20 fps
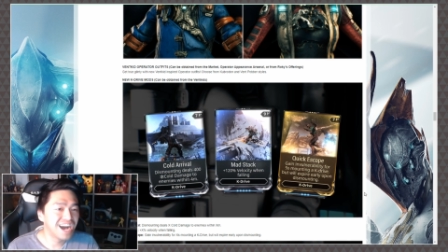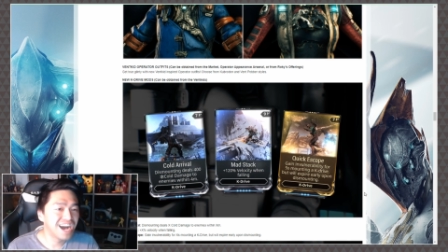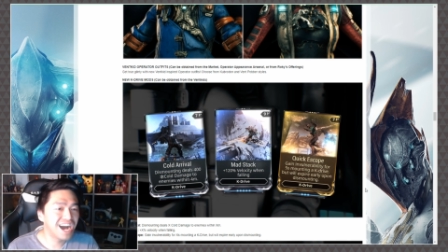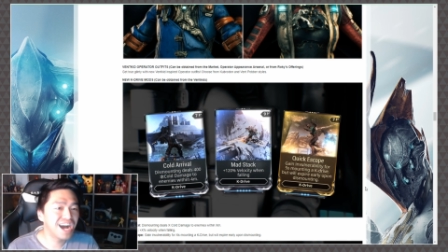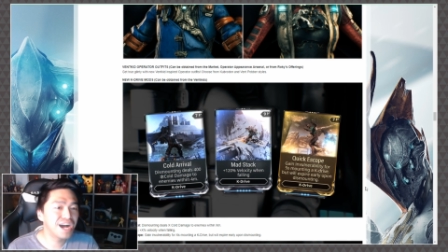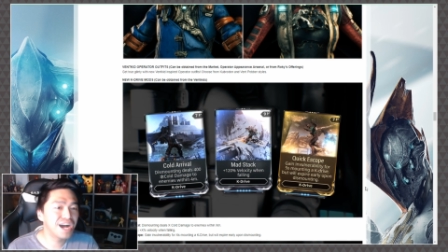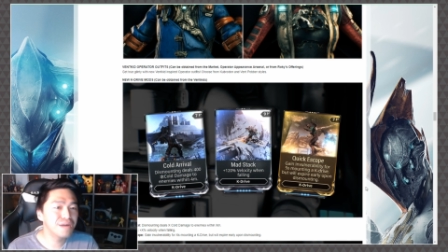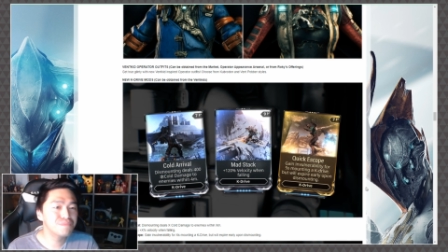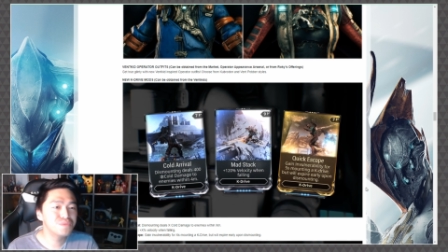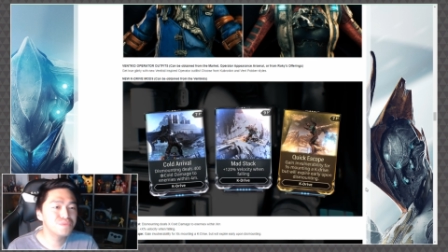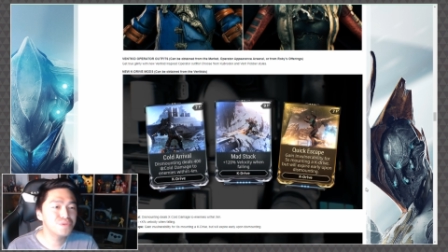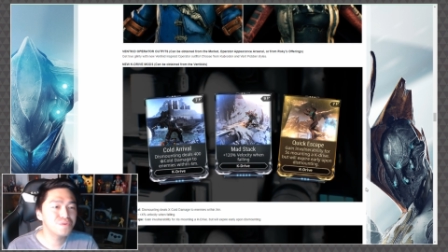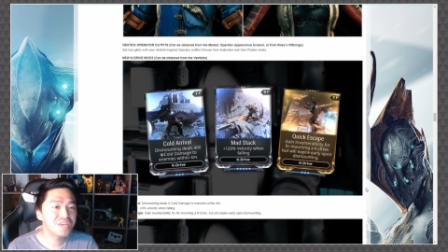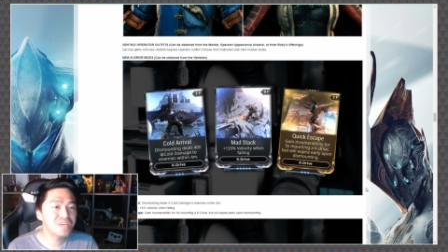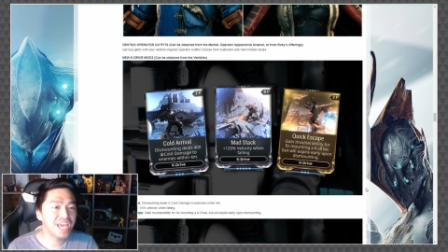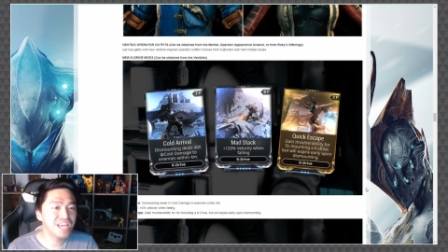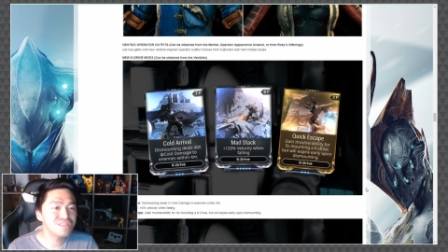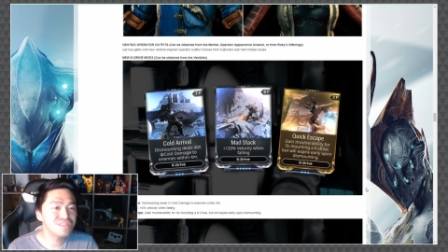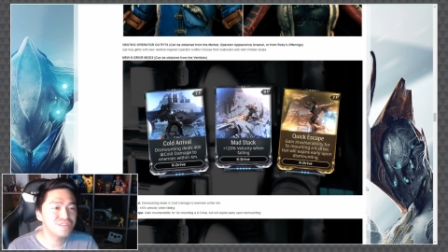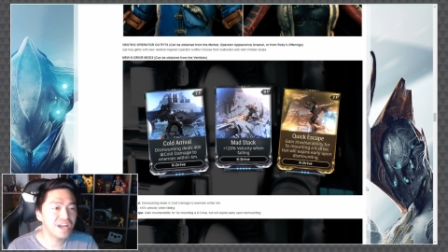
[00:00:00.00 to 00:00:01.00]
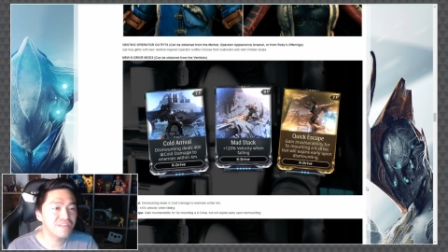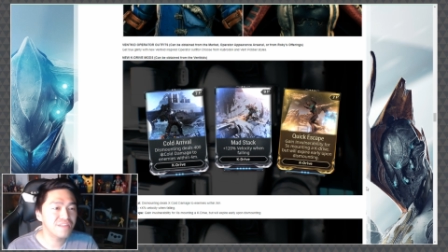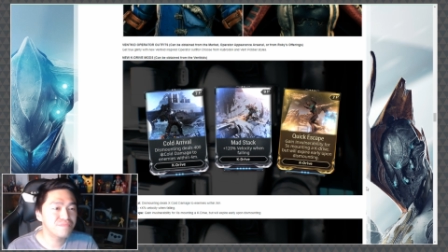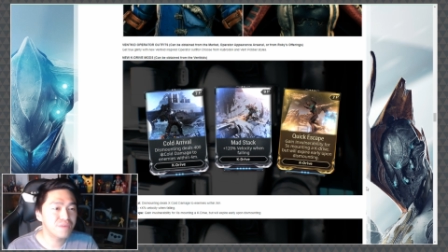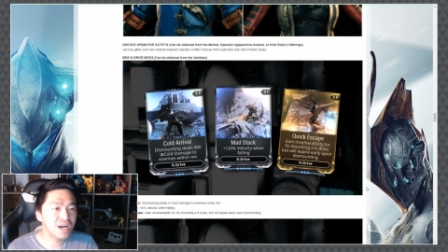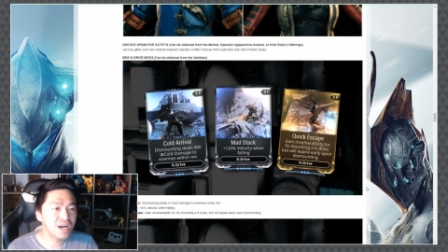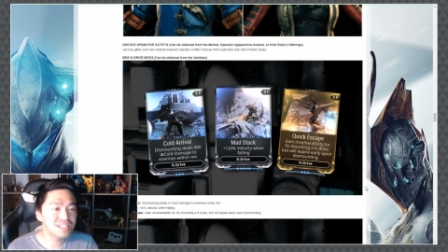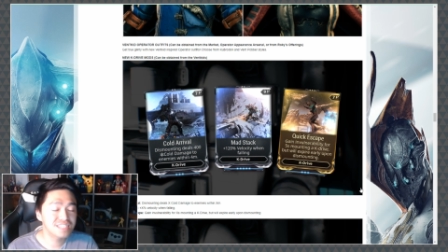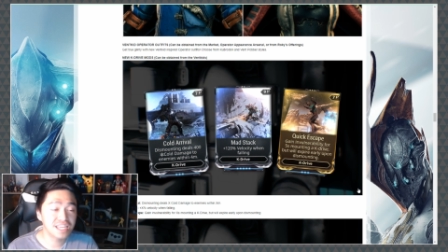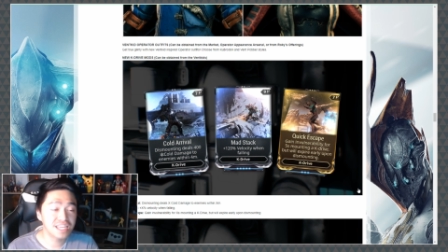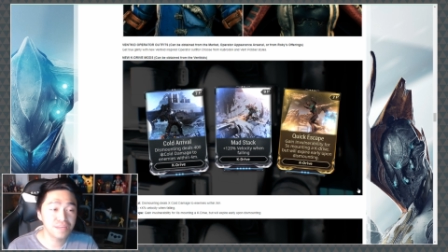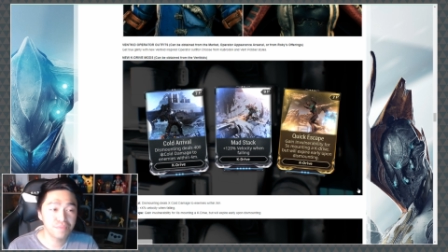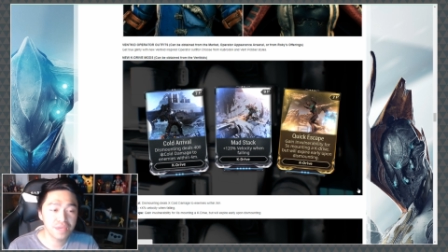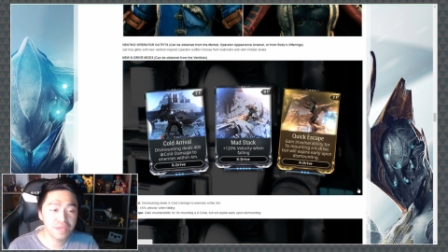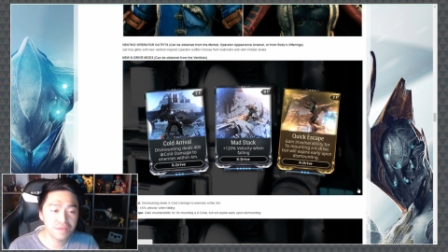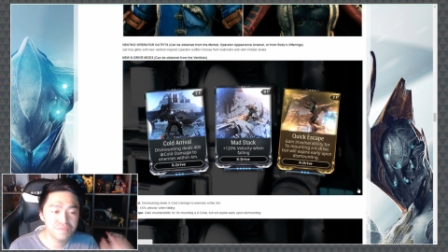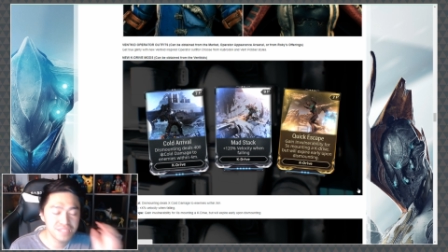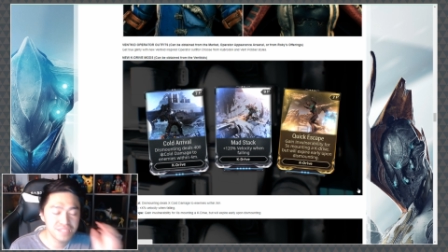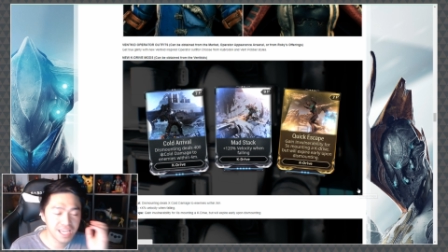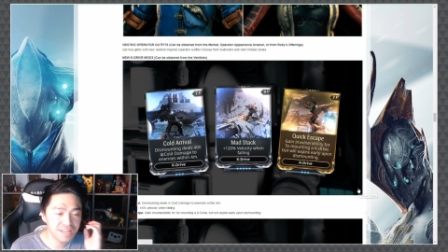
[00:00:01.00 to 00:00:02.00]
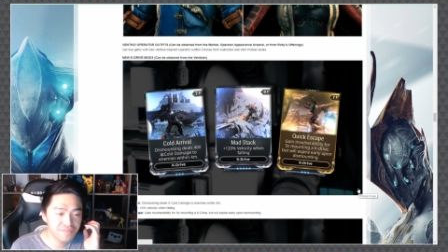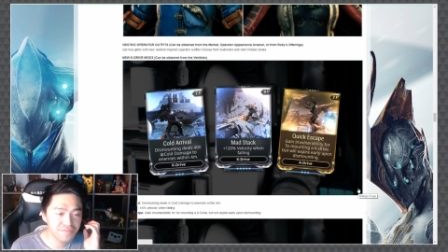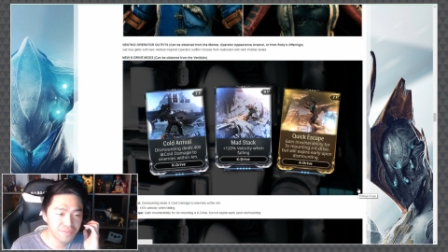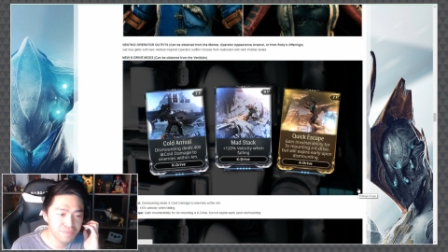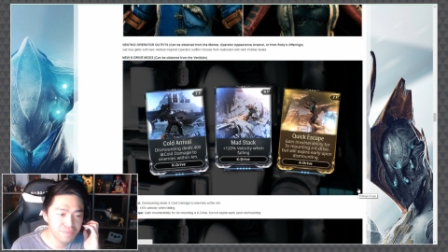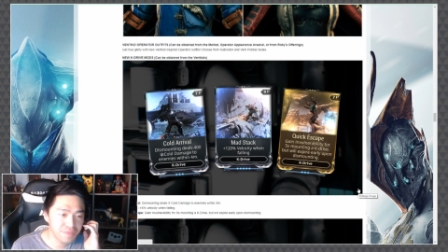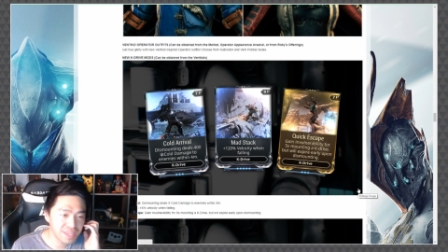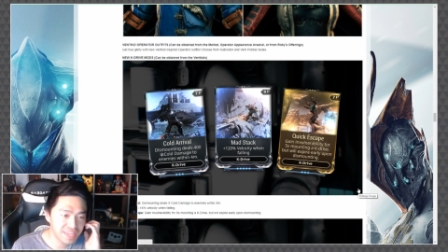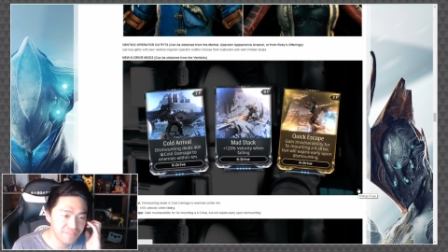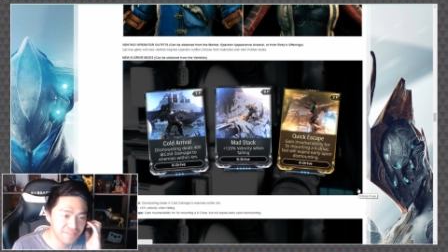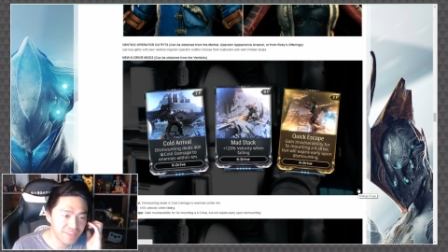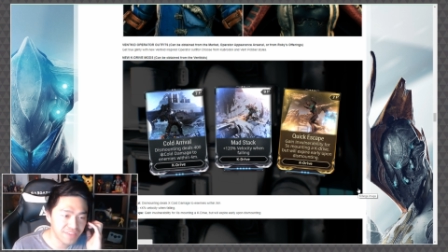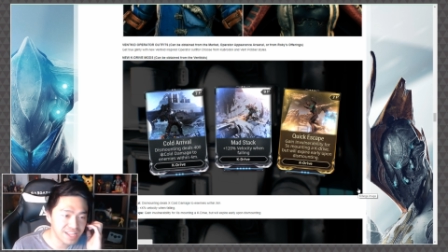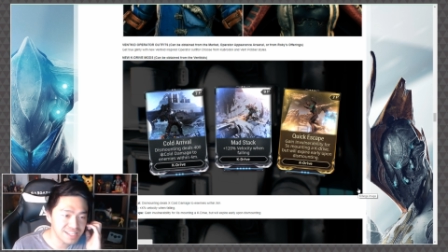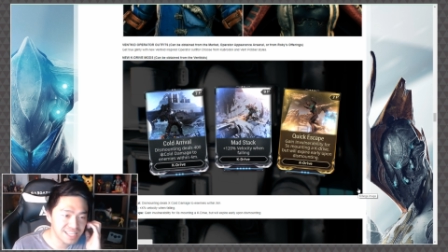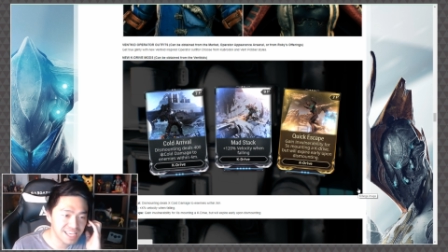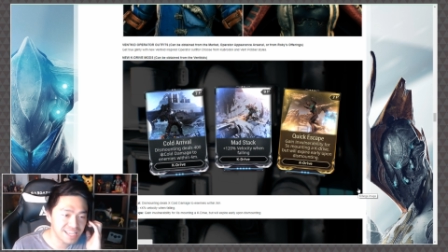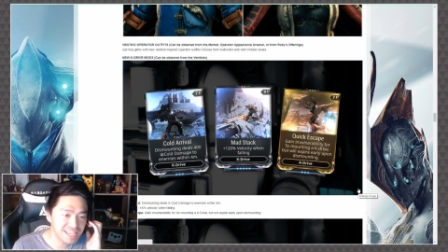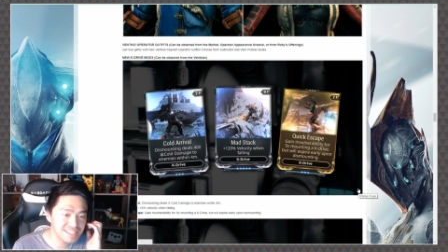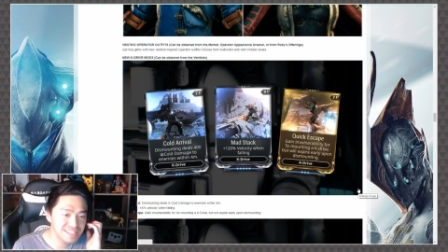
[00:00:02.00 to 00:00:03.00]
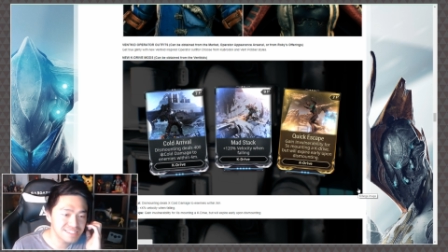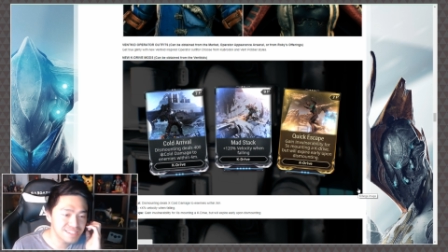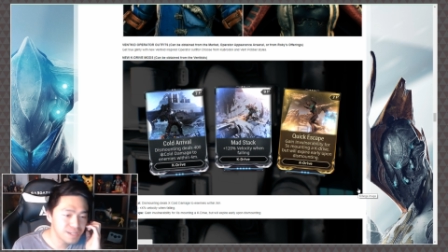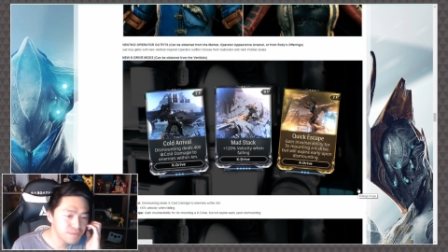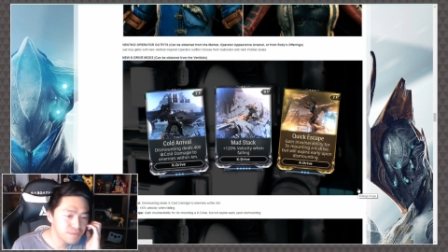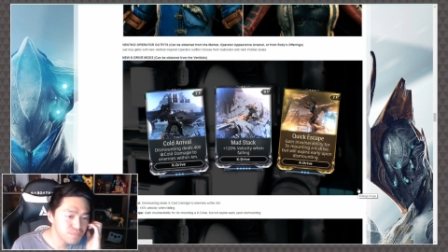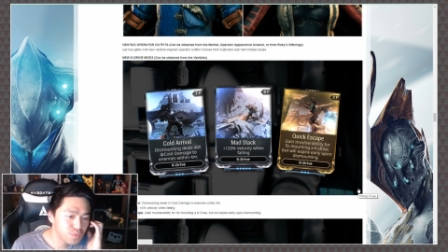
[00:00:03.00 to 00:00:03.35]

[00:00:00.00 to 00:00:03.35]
Um, new K Drive mods can be obtained from the Vent Kids.